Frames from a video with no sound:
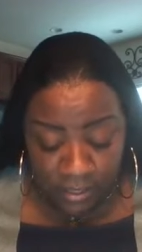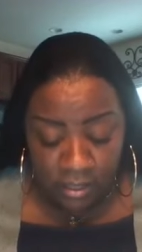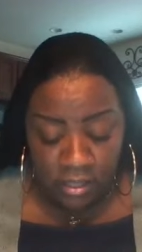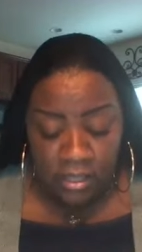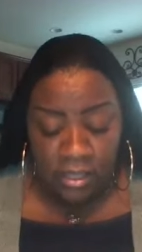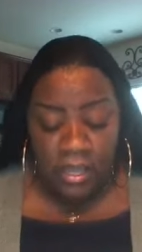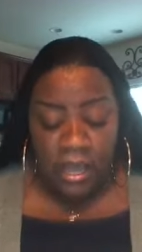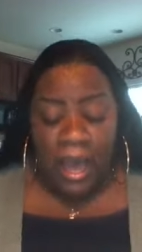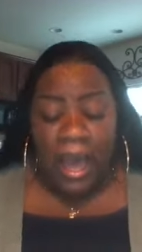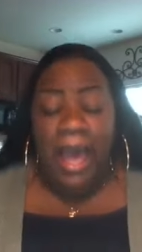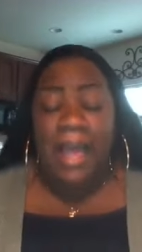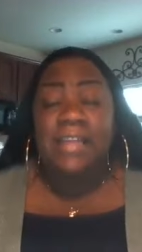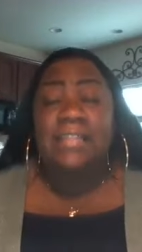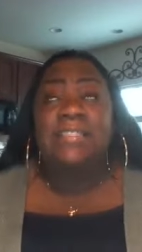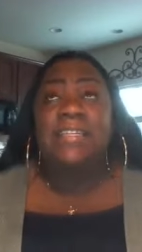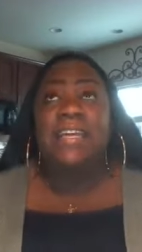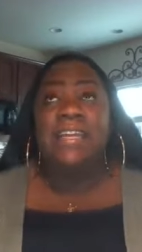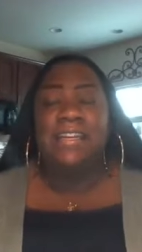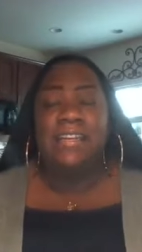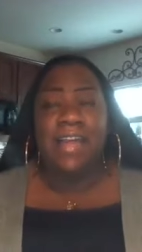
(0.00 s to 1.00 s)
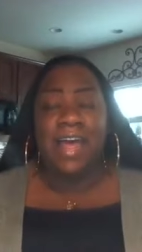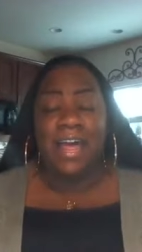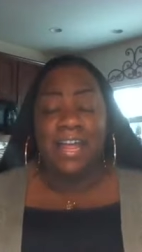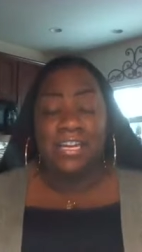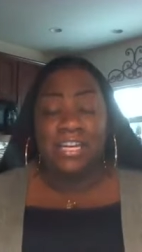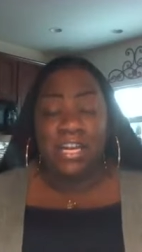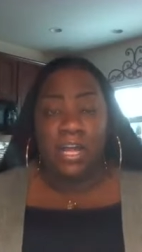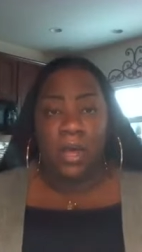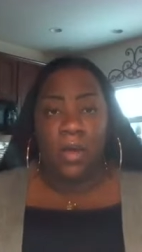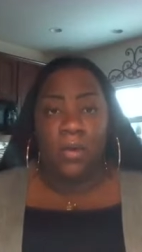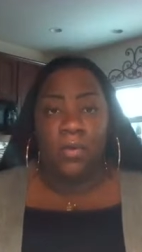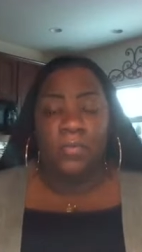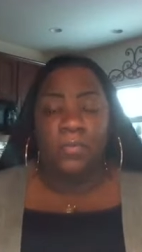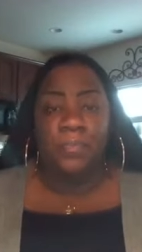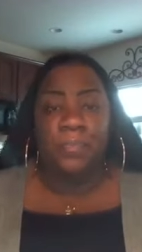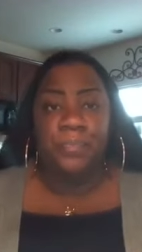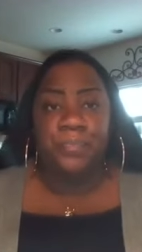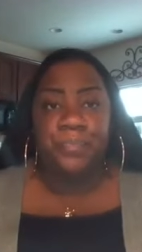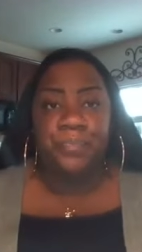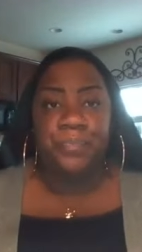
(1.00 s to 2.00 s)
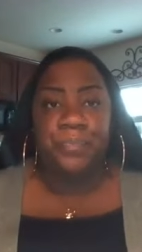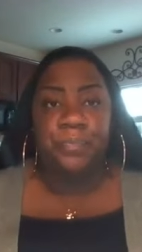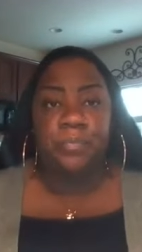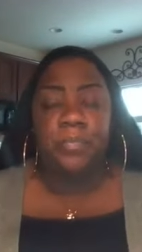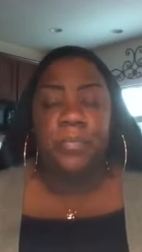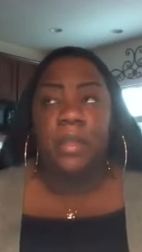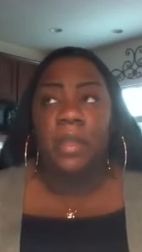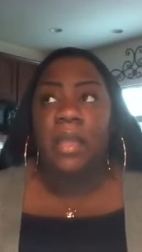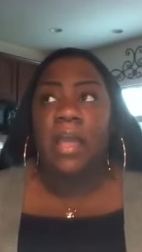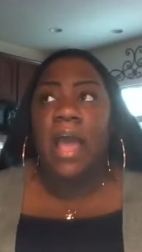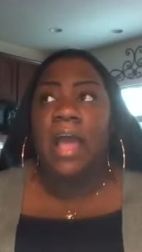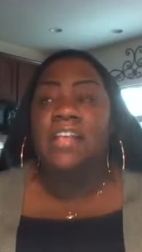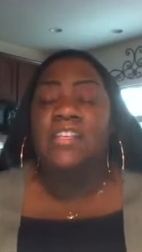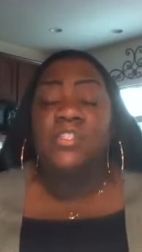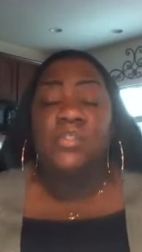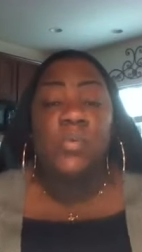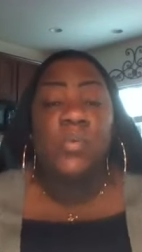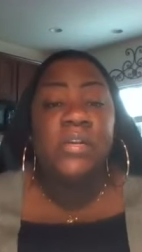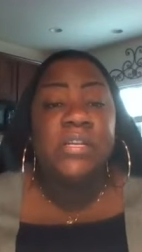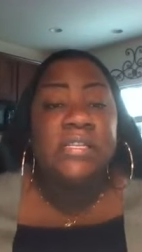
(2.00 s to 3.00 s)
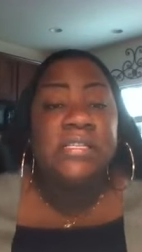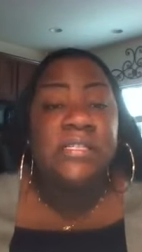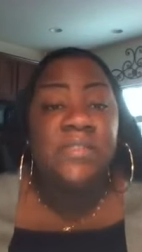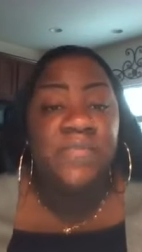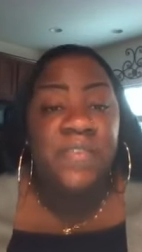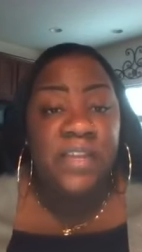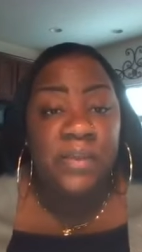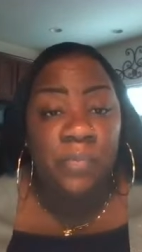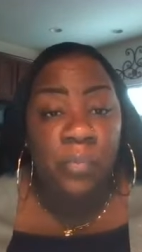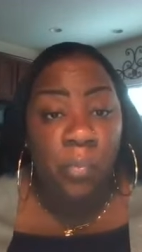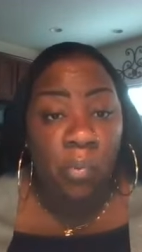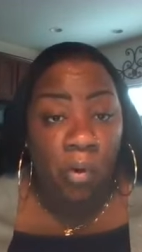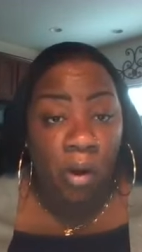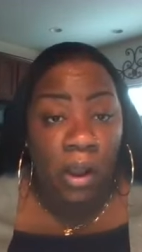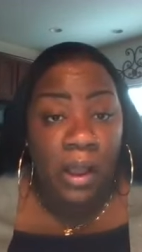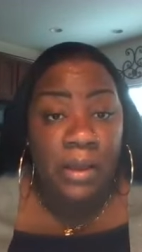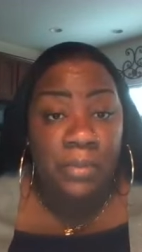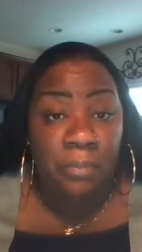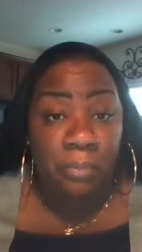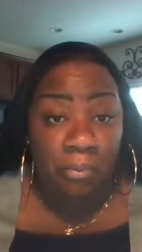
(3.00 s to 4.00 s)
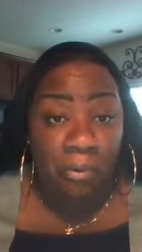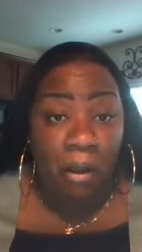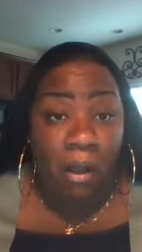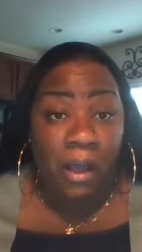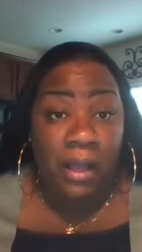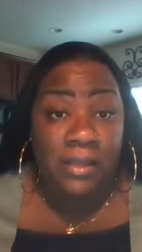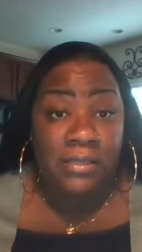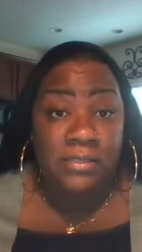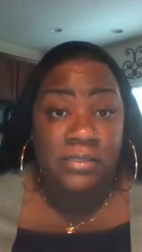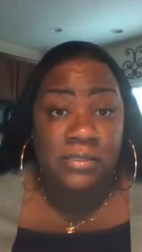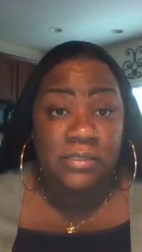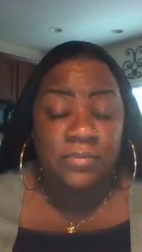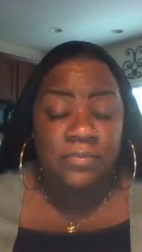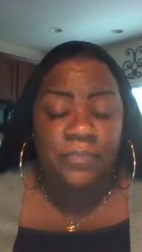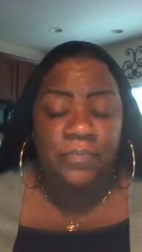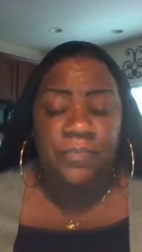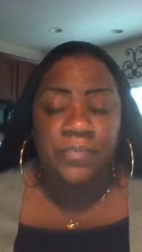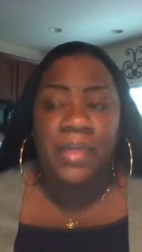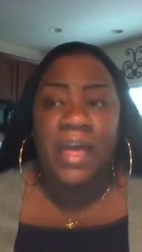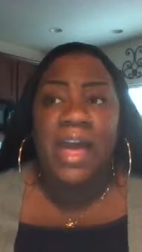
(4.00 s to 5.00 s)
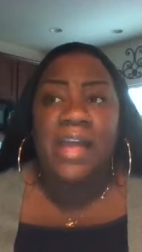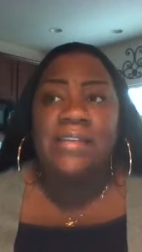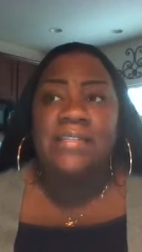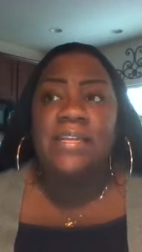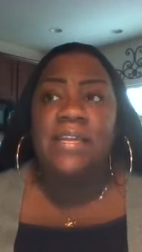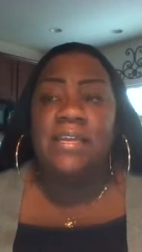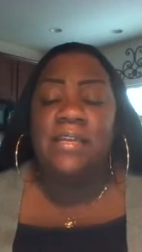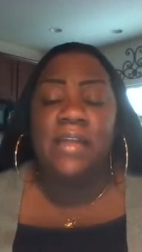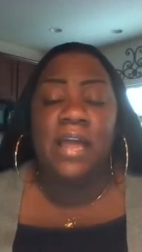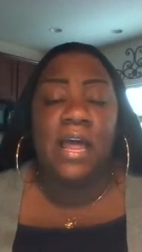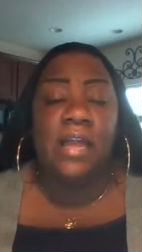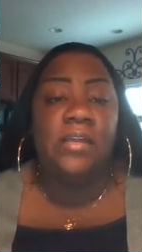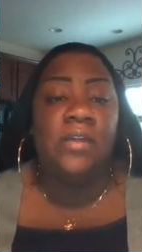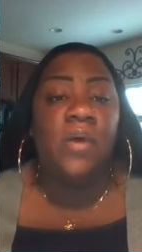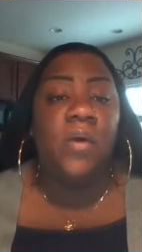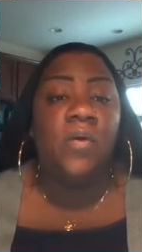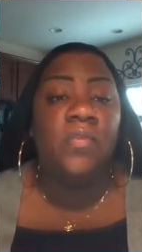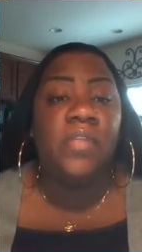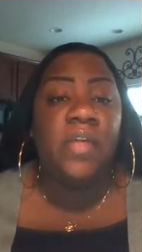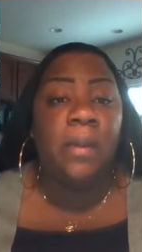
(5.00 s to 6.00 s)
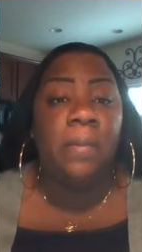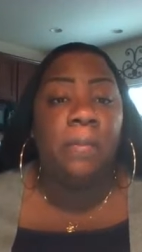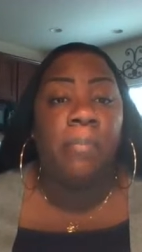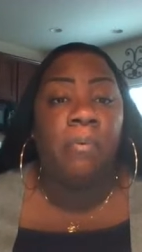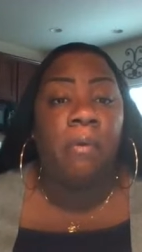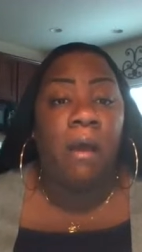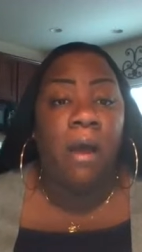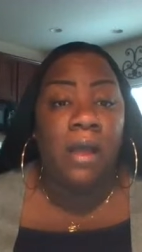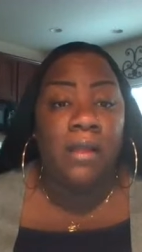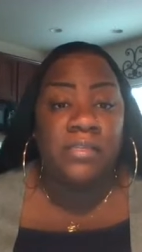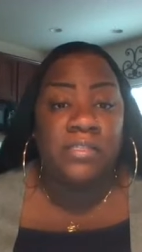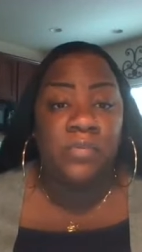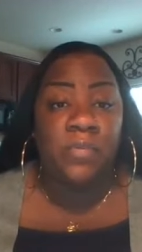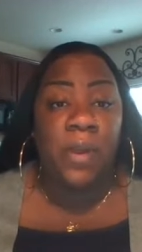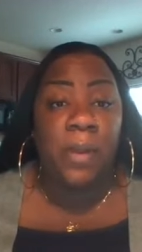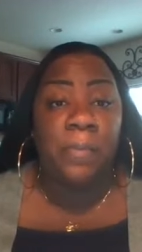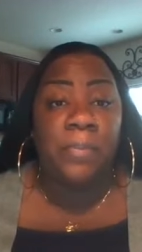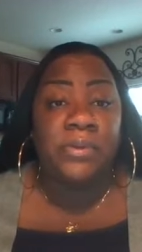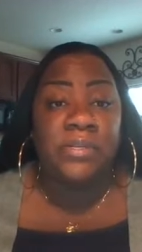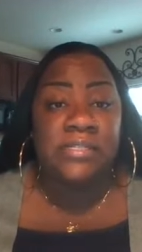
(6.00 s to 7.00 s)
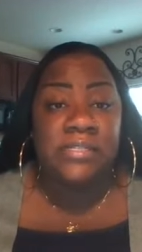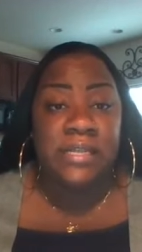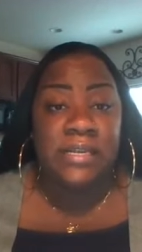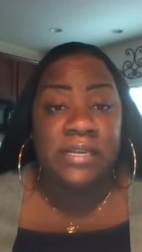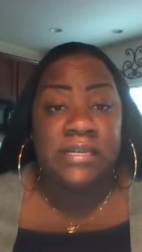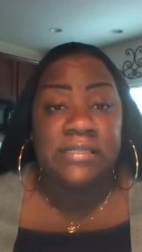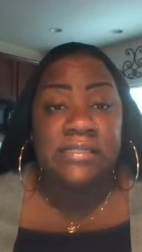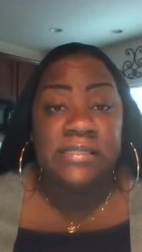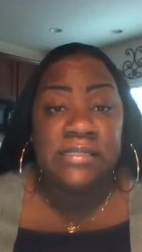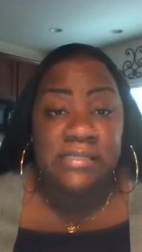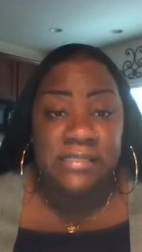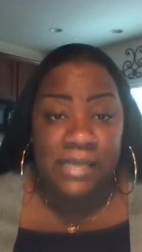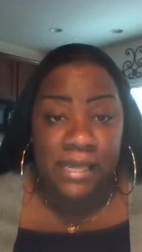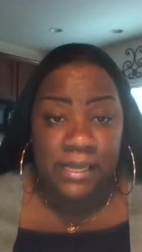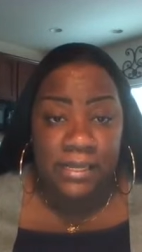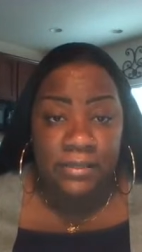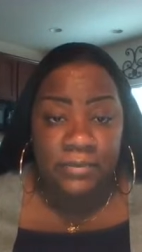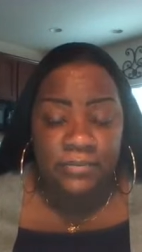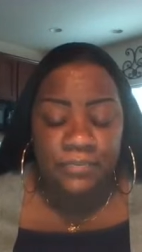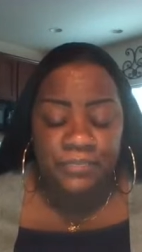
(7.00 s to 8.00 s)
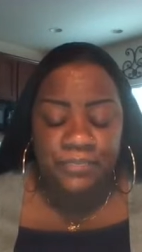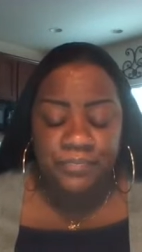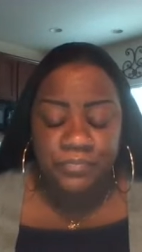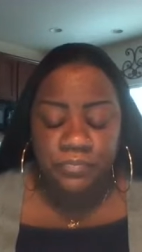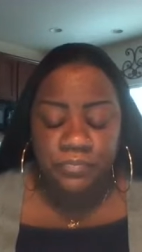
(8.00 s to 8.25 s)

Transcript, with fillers: I did not know. I saw his feet in bronze. I did not know that bronze represented sin.